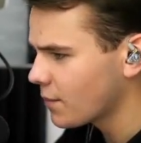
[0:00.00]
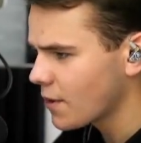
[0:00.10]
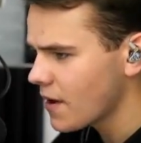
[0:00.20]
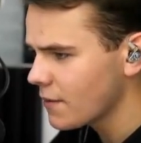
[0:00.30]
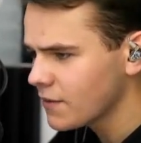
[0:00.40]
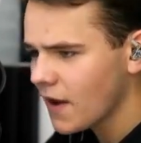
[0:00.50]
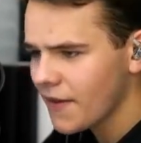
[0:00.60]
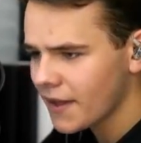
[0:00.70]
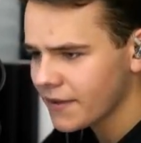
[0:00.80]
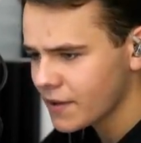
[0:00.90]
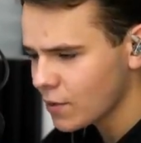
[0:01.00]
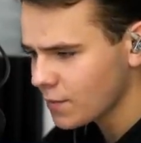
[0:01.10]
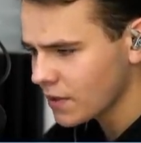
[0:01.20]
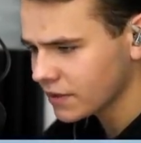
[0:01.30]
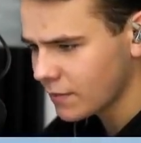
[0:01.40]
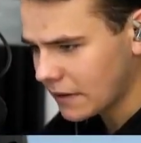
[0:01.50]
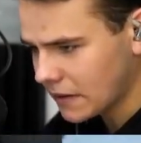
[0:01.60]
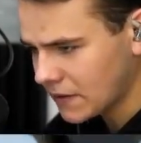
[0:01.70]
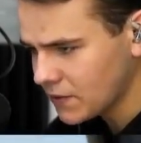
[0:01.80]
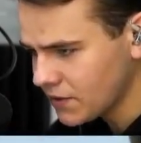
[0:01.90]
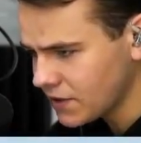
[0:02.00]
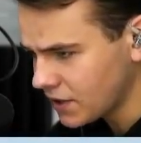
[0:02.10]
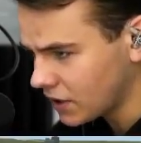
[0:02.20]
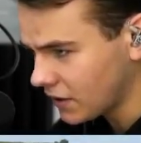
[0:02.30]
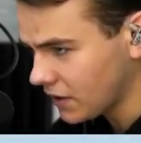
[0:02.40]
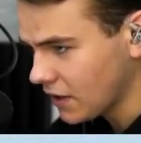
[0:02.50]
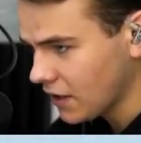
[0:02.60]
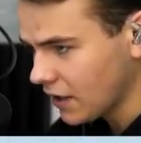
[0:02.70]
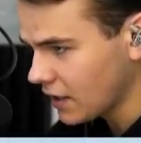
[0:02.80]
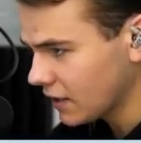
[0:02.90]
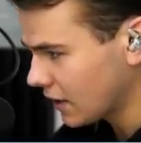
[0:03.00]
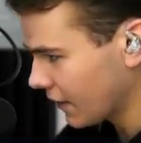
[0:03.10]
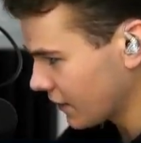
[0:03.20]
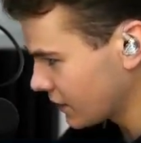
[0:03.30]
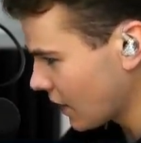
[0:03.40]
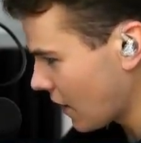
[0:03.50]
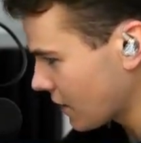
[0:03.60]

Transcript: I would never thought that there would be some hills here in the